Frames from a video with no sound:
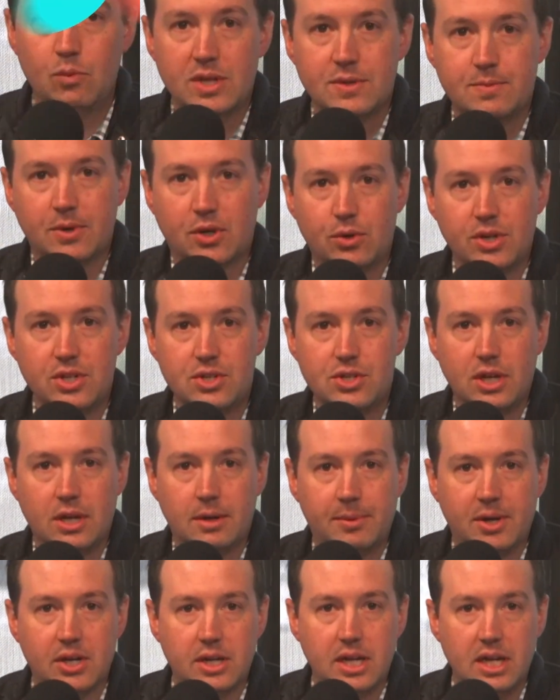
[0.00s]
Wes McChristian.
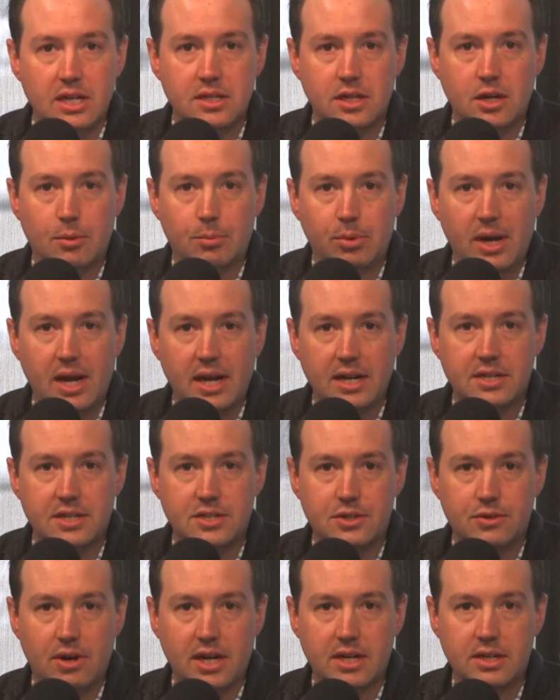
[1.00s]
I'm our Kentico
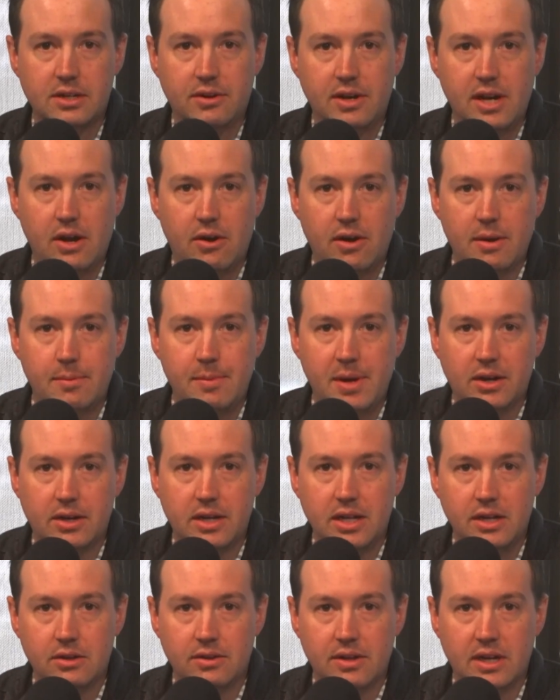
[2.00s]
practice director here at
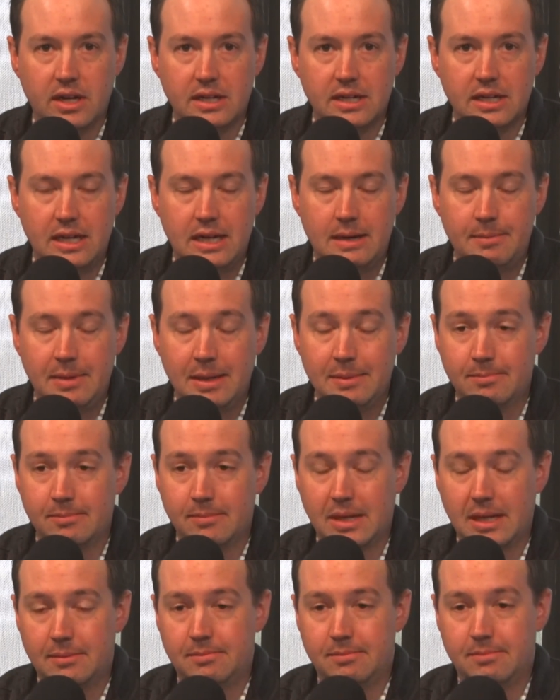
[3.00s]
Americaneagle.com.
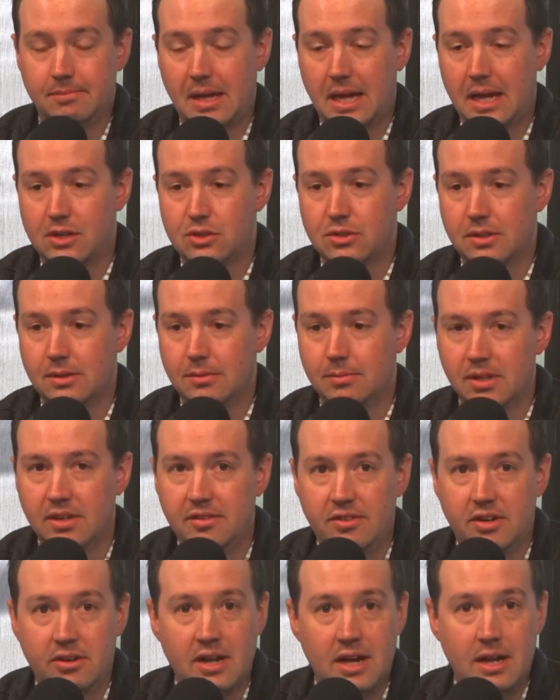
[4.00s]
I'm actually,
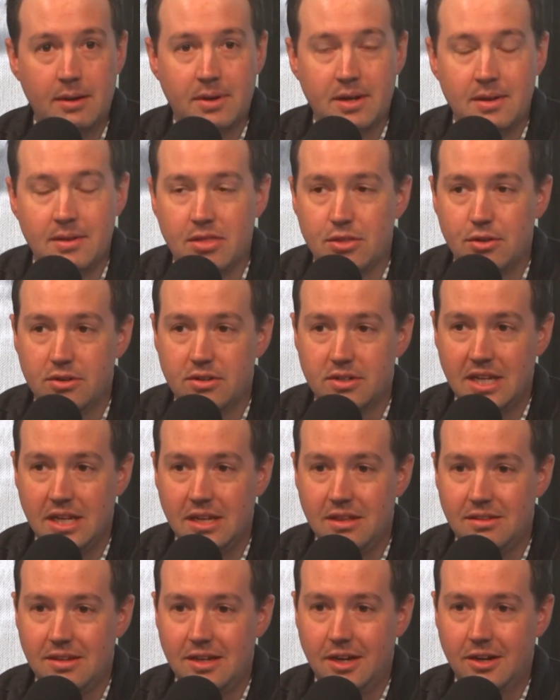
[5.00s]
believe it or not, in my
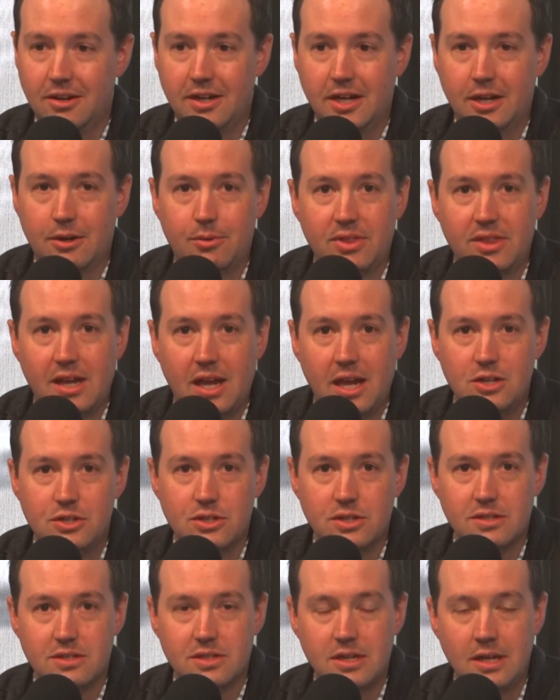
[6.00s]
13th year here with the
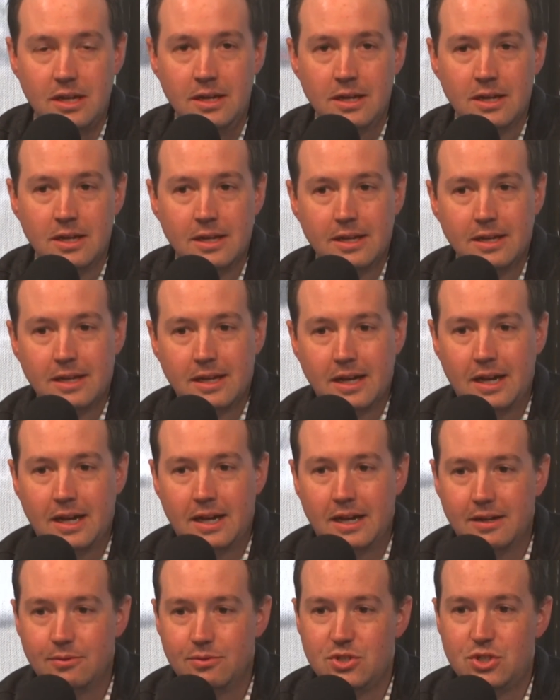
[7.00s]
agency.
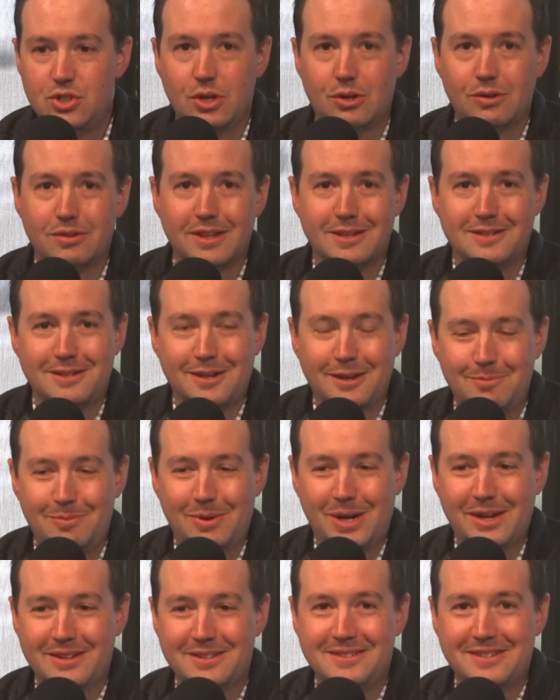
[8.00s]
I always joke that's
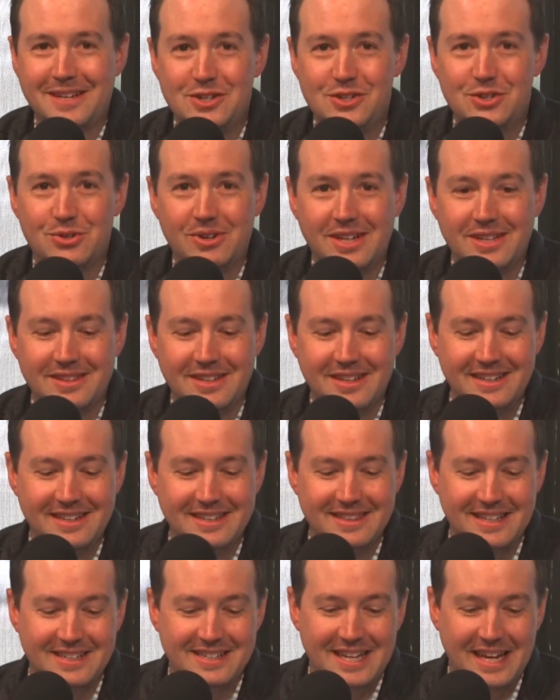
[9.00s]
about a century in
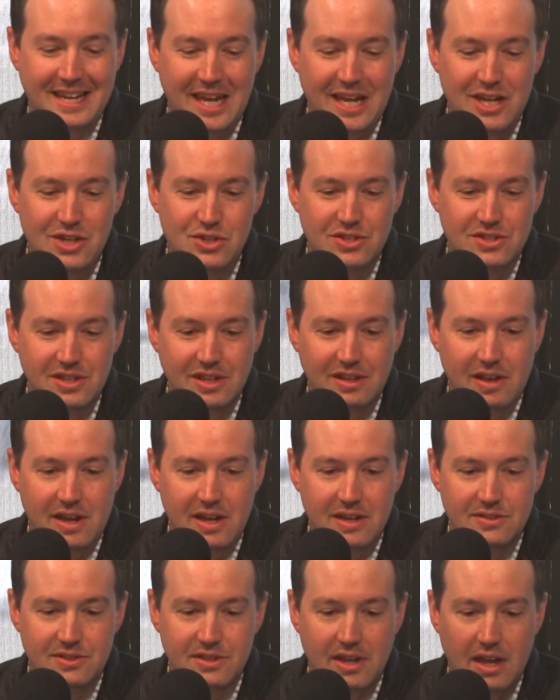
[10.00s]
the tech agency
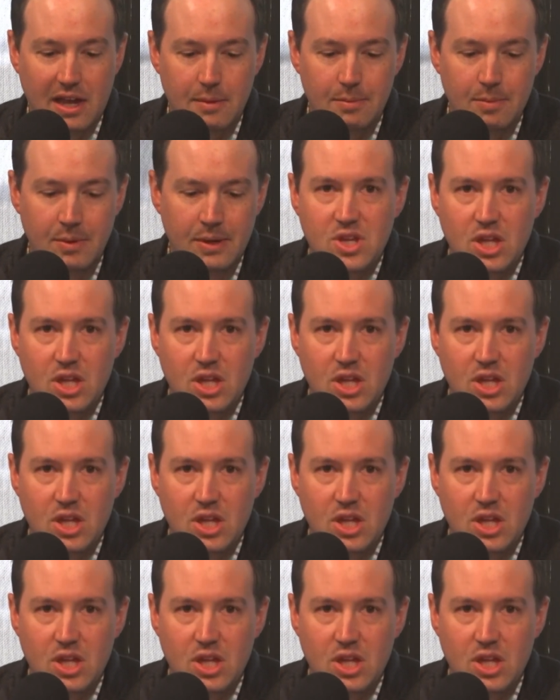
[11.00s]
landscape.